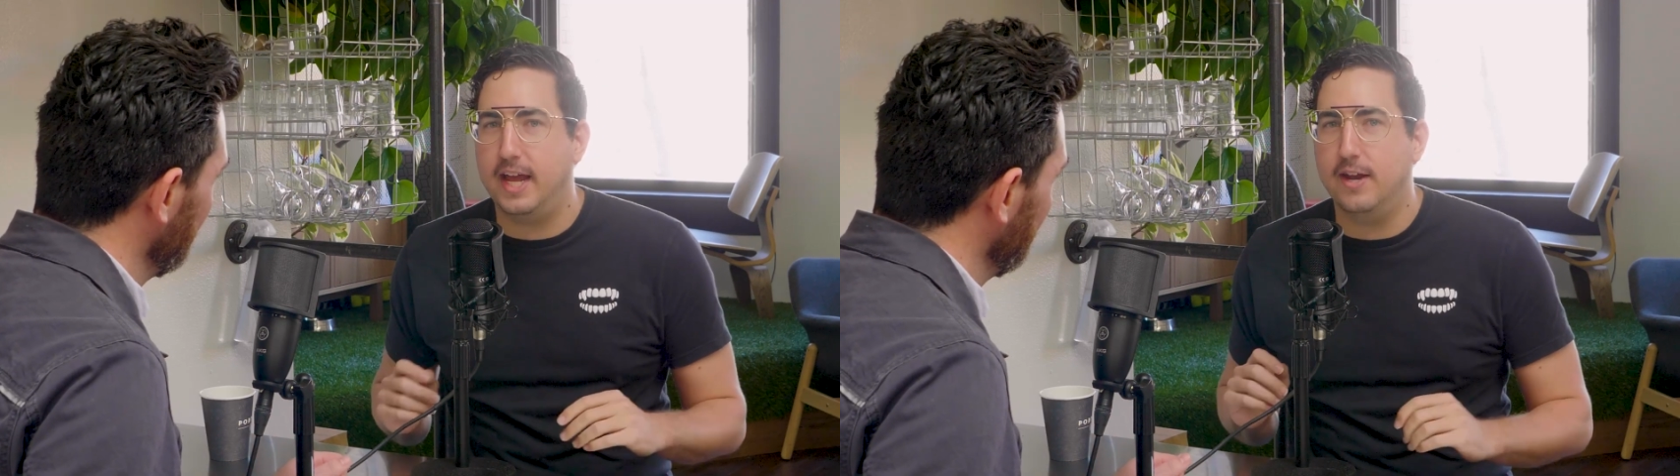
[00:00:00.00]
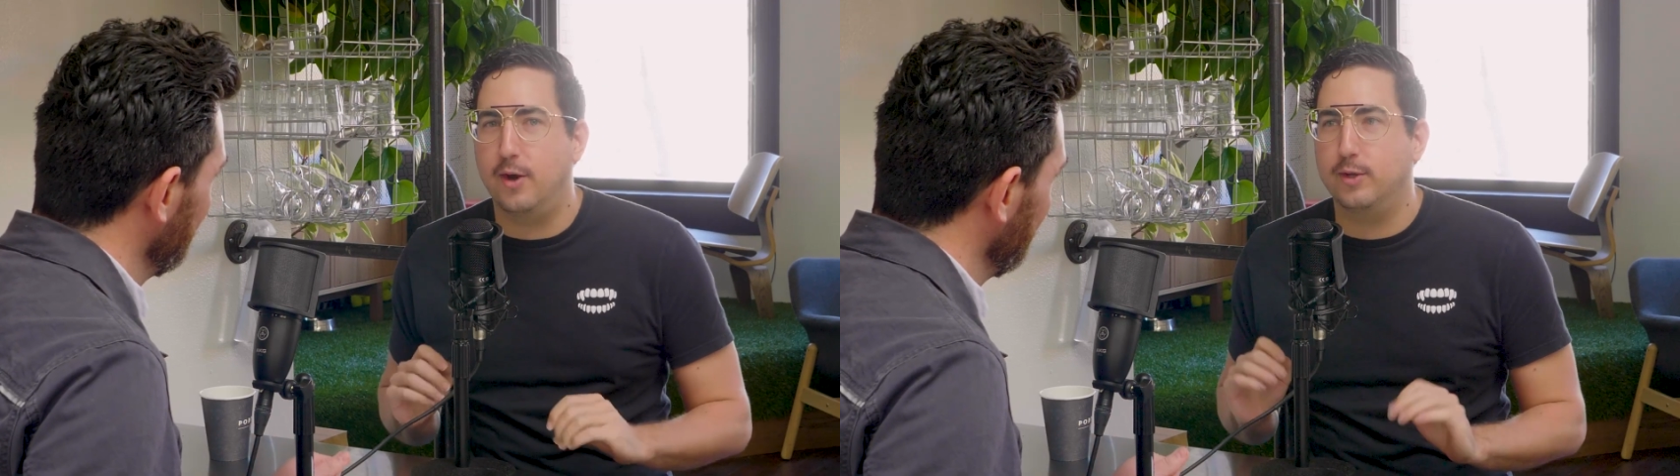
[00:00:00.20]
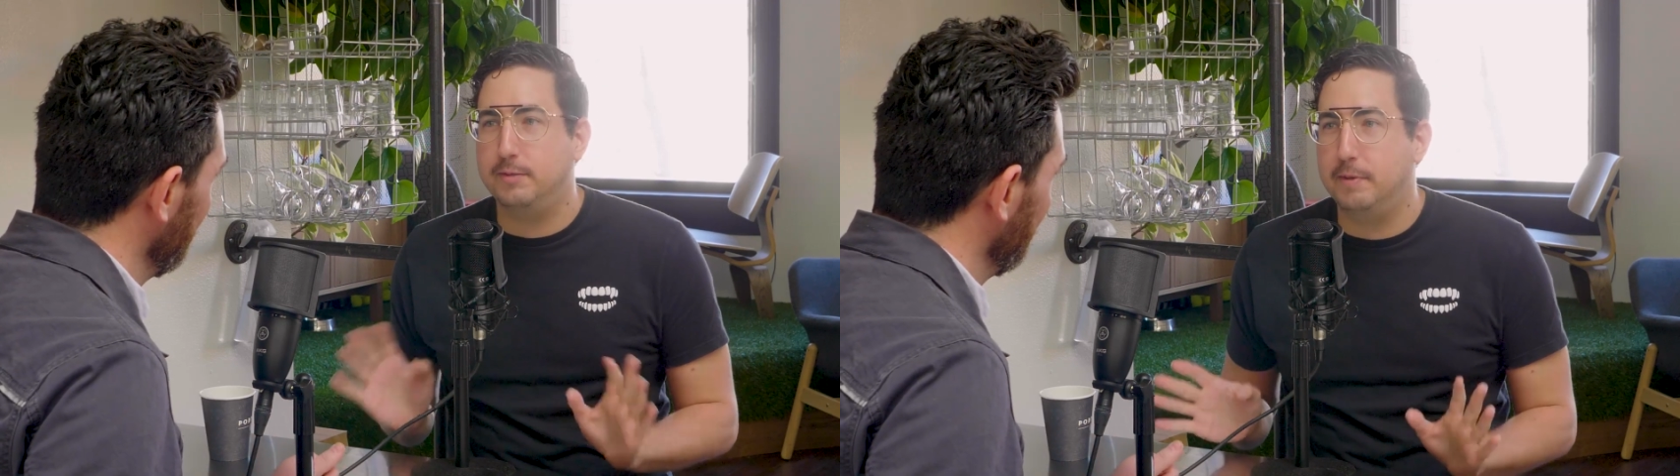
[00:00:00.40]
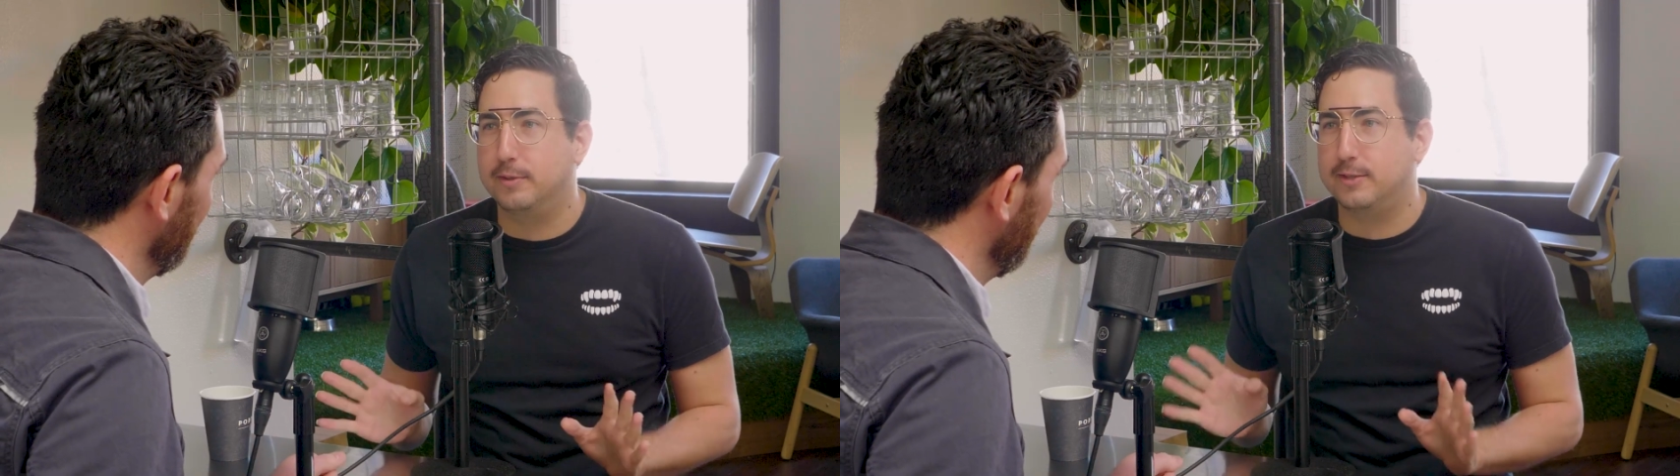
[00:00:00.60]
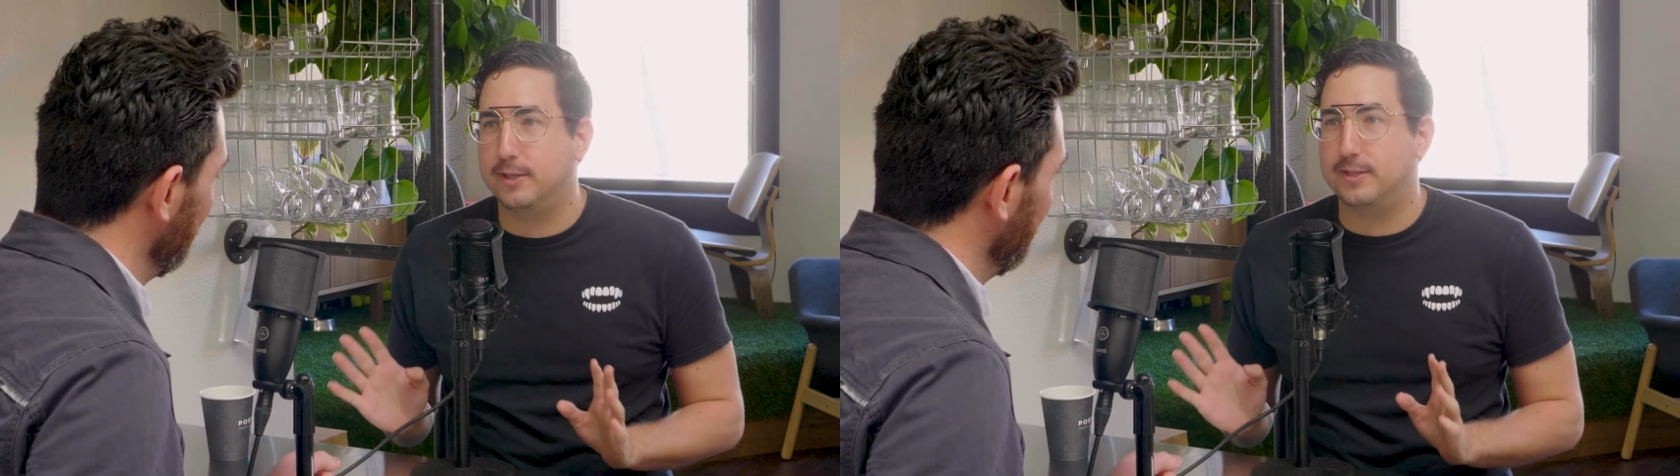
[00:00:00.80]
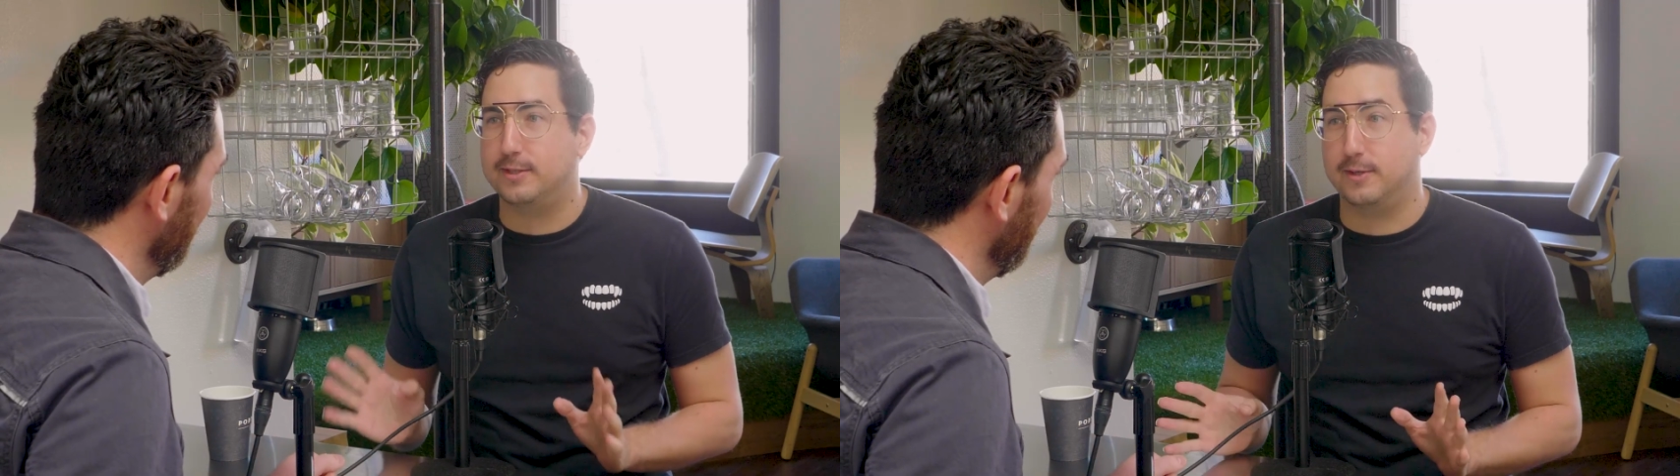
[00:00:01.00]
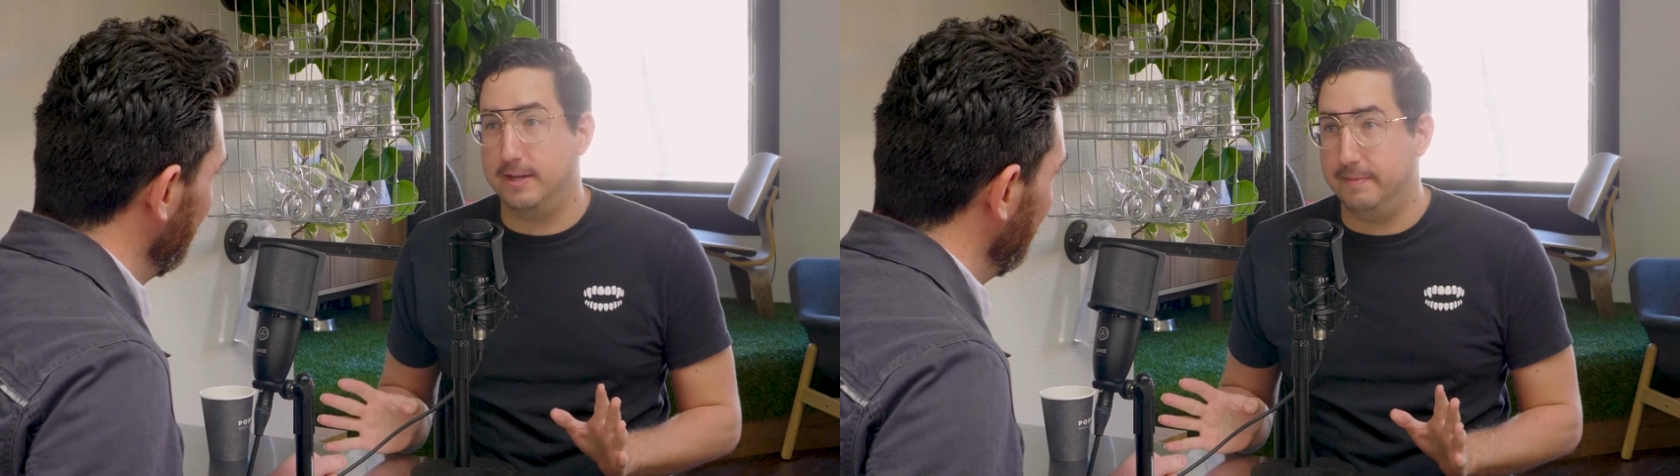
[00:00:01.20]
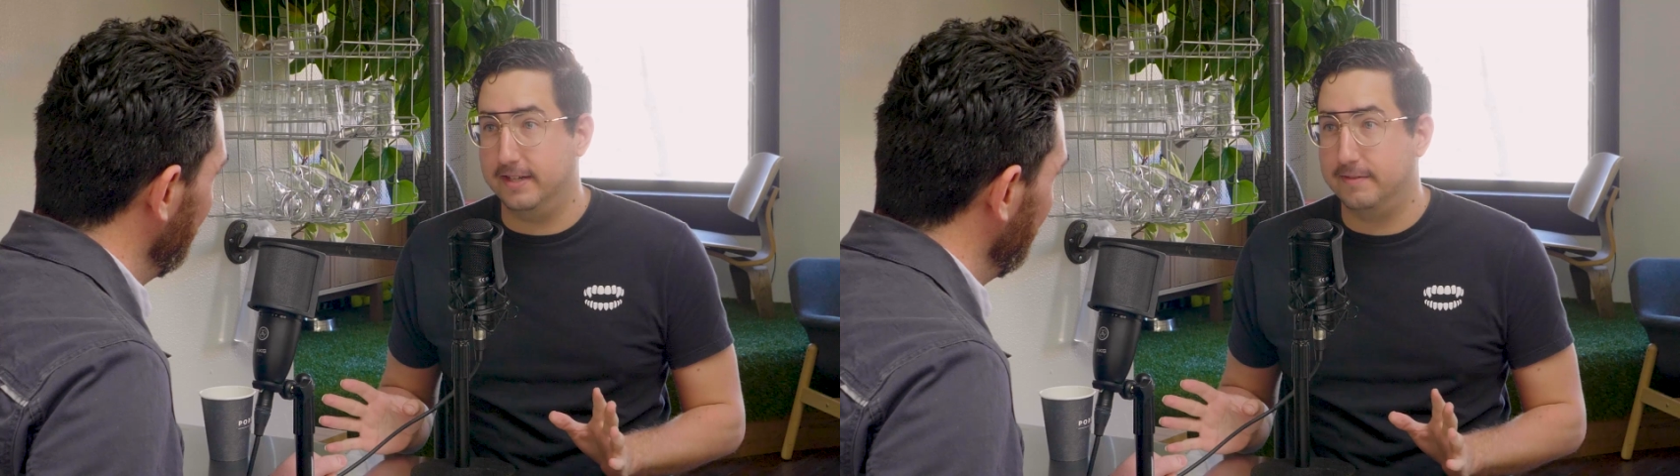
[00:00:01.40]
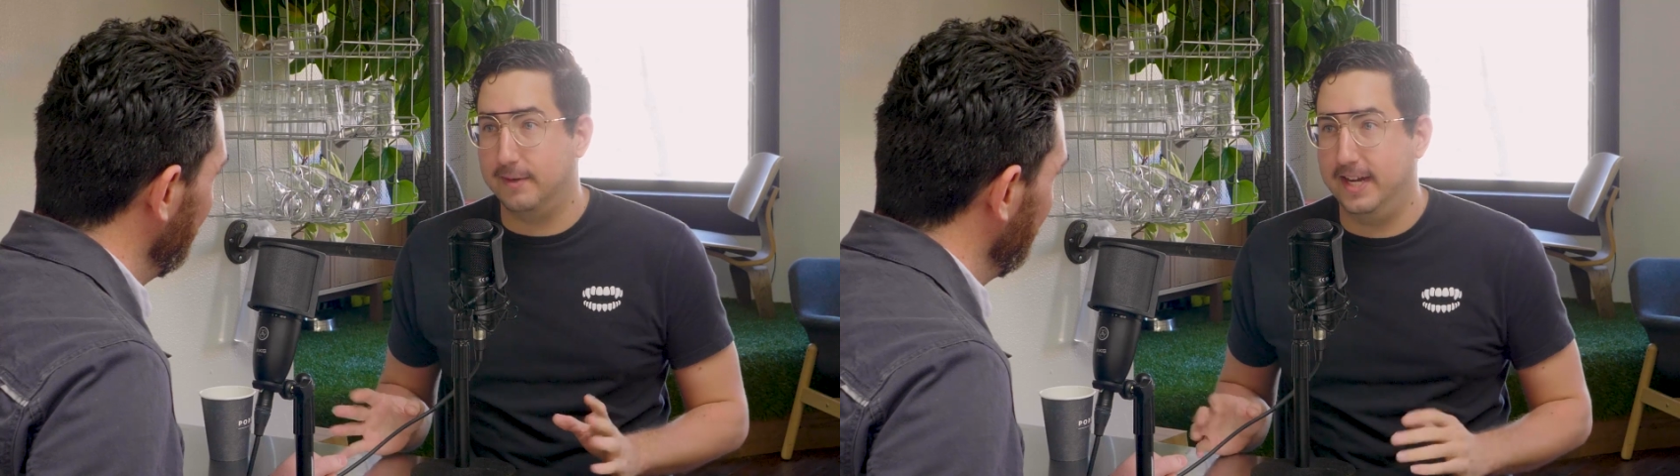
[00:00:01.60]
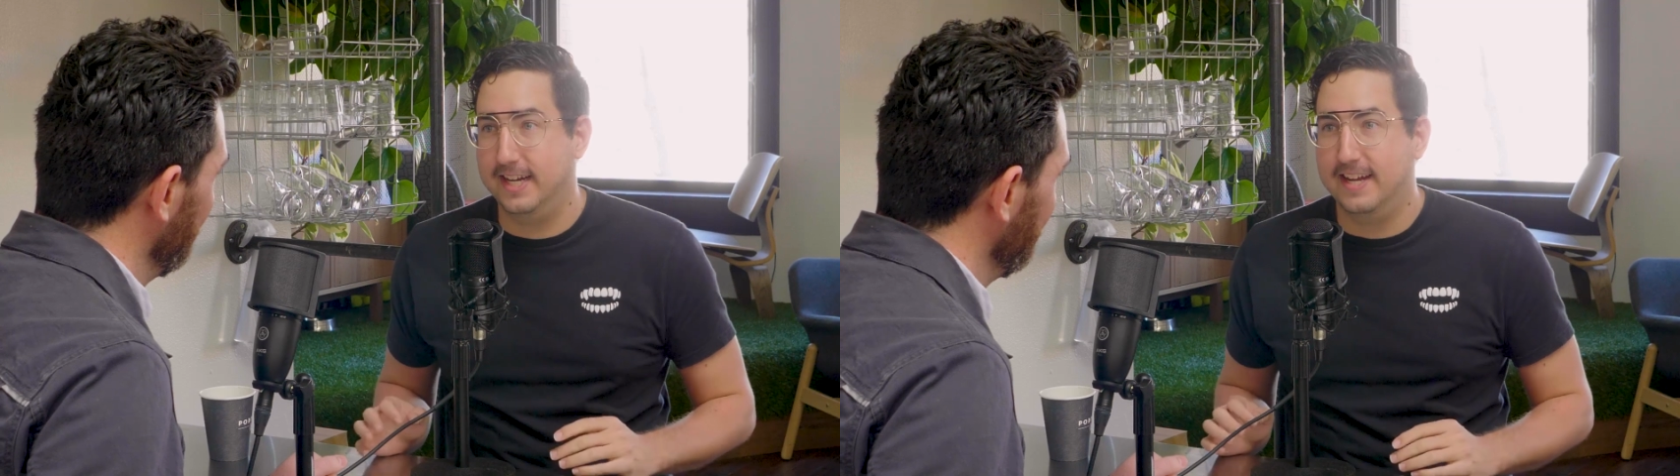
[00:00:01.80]
and all these people start screaming,
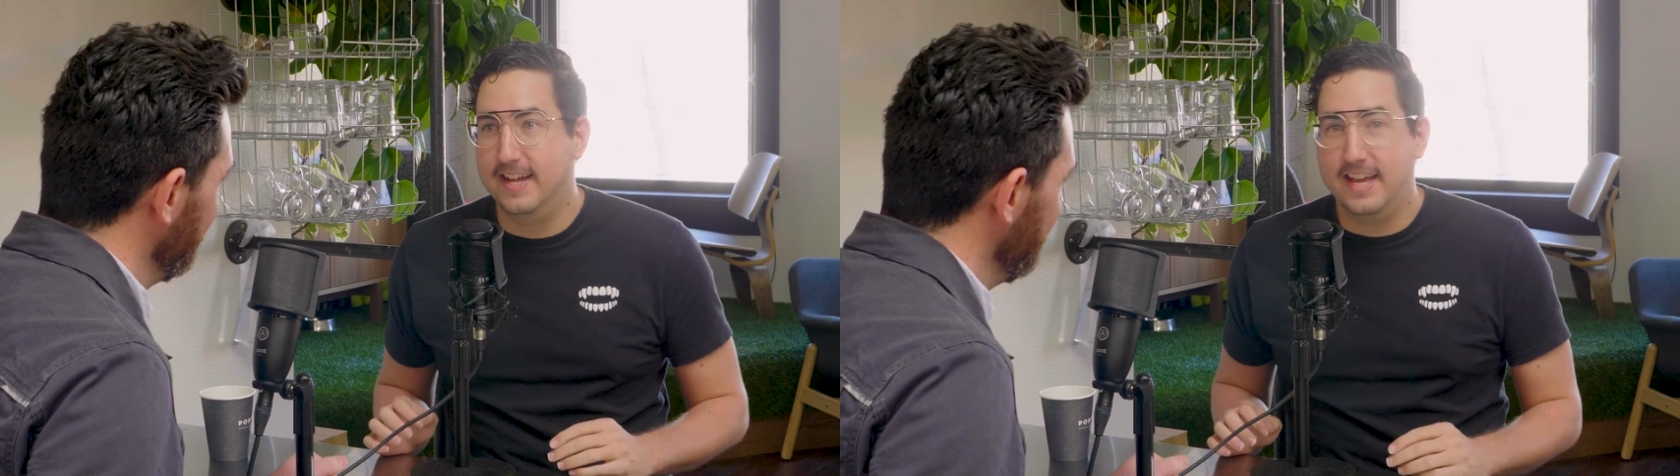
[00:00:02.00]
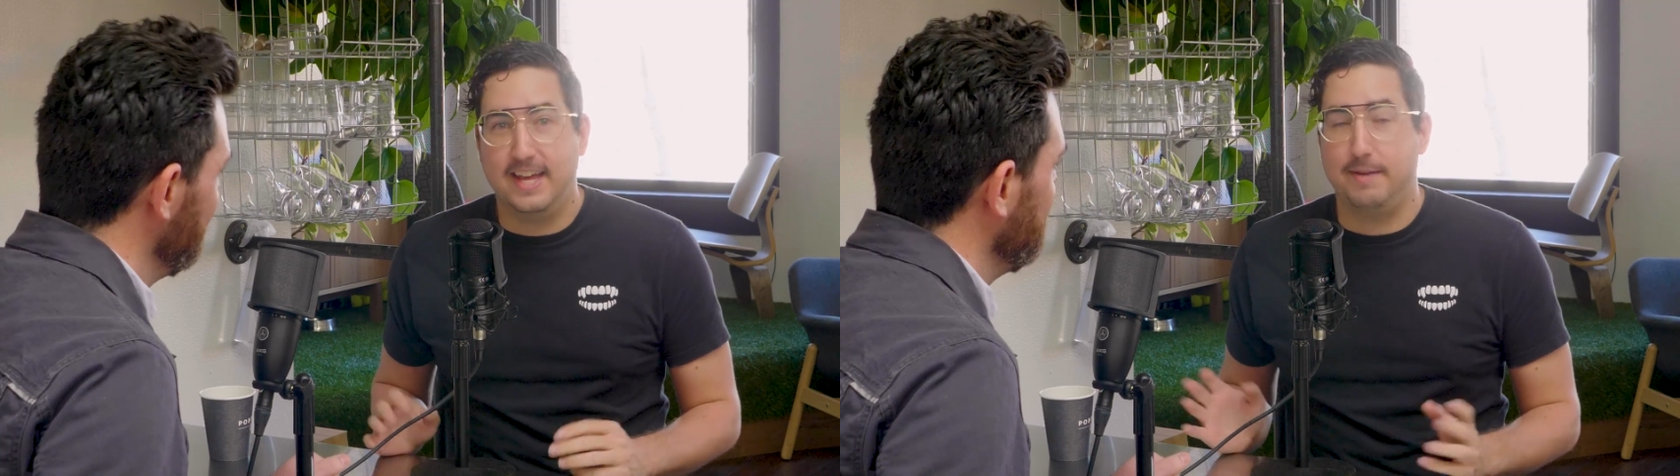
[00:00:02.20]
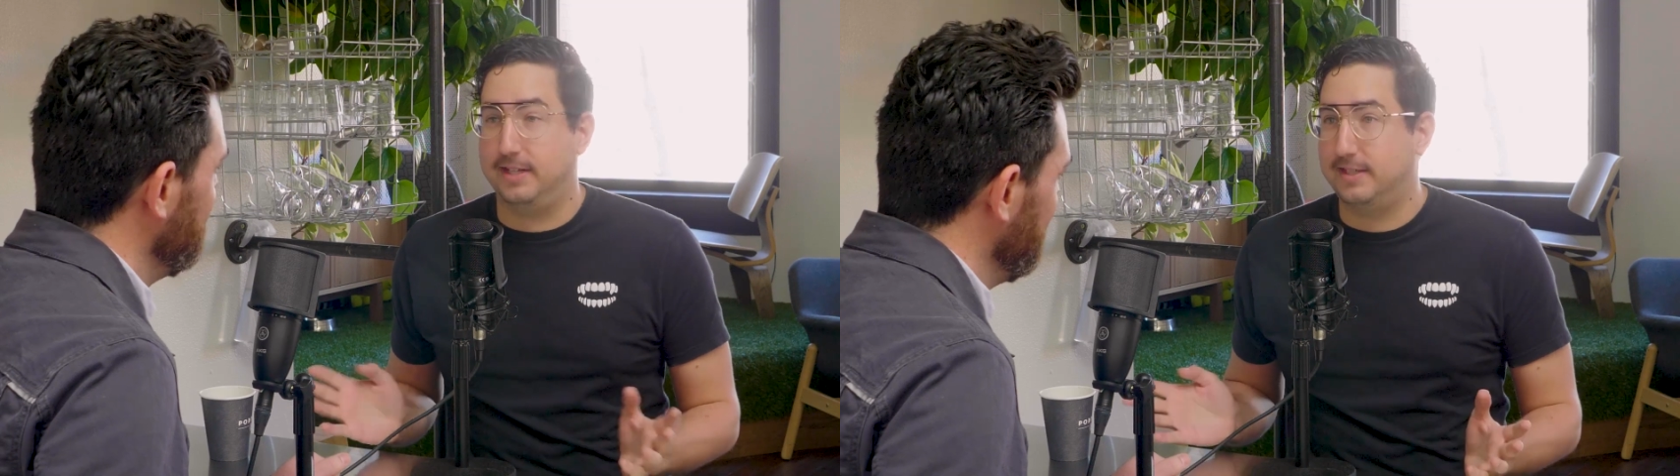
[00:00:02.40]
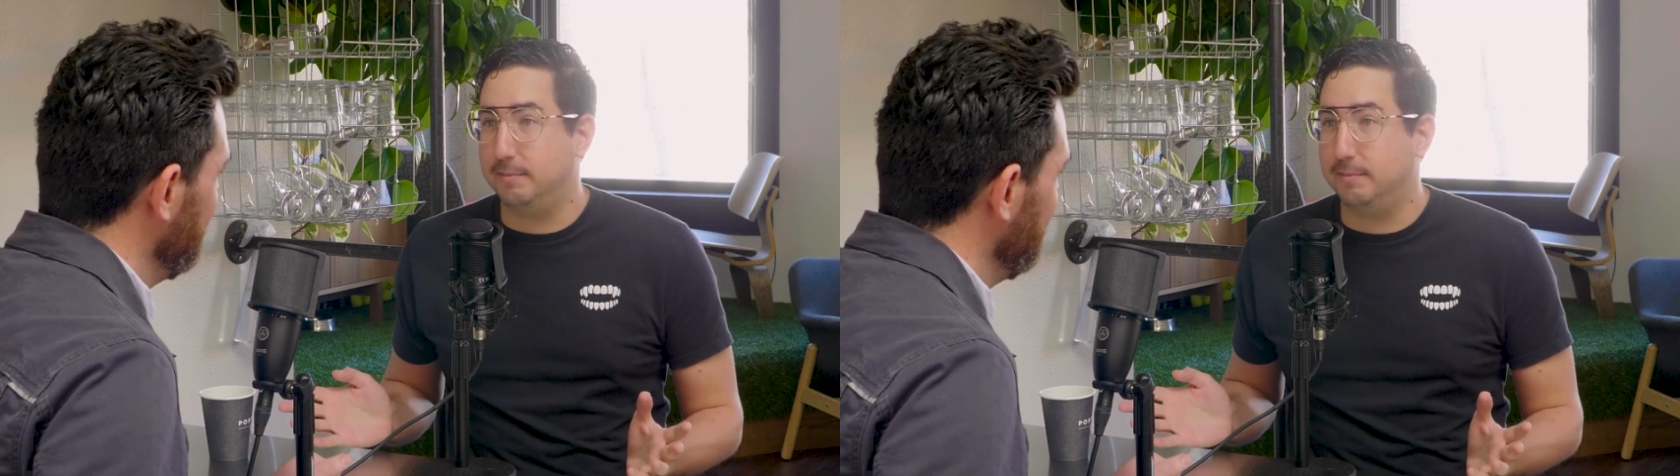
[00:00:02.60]
right? And I'm like,